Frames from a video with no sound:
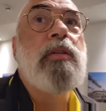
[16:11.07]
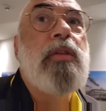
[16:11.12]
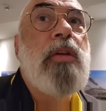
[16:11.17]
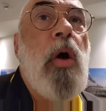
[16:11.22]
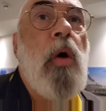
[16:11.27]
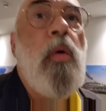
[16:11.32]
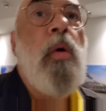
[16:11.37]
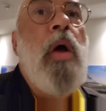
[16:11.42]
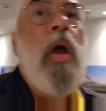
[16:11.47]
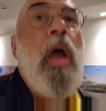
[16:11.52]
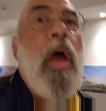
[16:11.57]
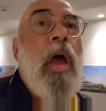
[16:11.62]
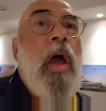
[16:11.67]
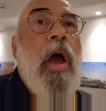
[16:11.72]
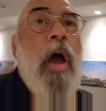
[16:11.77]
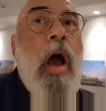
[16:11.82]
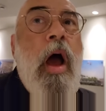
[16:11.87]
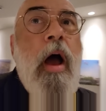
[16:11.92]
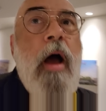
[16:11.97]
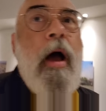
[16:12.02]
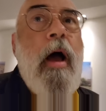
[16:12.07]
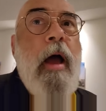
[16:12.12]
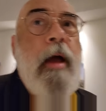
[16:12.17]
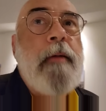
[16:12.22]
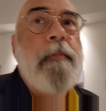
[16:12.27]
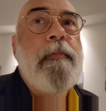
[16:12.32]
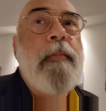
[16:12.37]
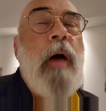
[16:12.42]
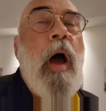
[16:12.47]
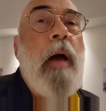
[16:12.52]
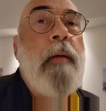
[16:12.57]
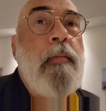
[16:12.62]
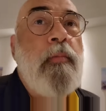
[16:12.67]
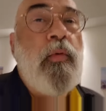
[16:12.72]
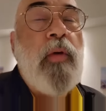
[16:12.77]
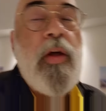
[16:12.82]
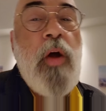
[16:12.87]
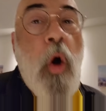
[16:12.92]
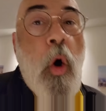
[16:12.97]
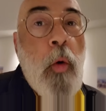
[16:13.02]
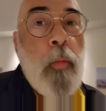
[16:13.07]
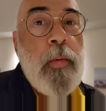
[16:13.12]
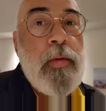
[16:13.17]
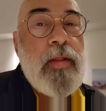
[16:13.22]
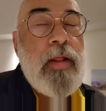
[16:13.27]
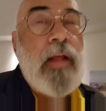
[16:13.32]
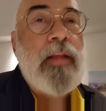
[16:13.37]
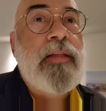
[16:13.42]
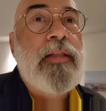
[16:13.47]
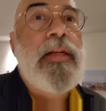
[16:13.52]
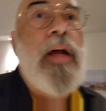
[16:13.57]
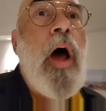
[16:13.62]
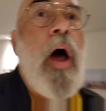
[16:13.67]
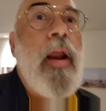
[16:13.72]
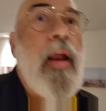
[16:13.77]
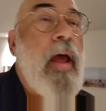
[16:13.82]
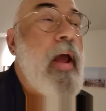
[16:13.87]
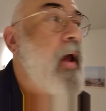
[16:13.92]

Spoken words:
So I'm really hoping that's not